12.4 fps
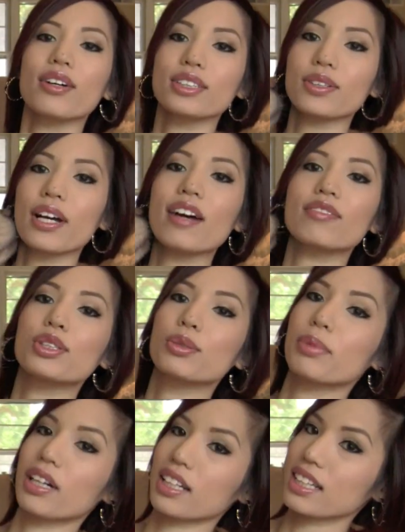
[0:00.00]
also have
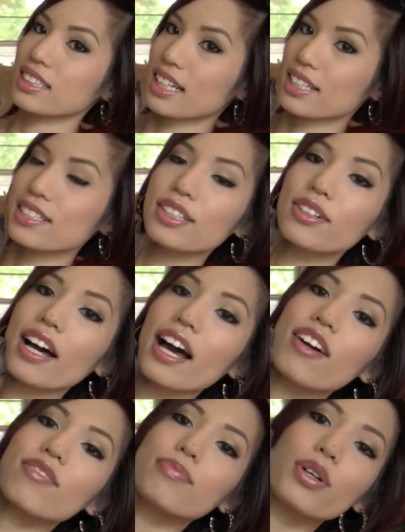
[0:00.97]
two bunnies. I still
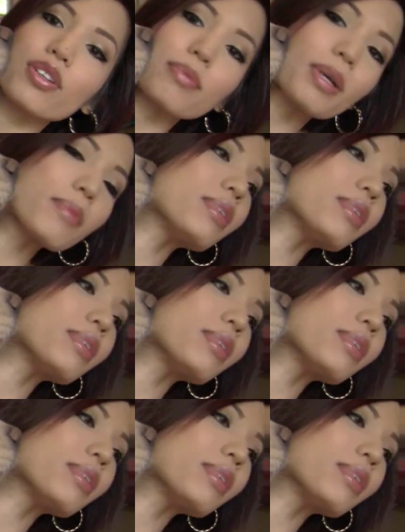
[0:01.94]
have both my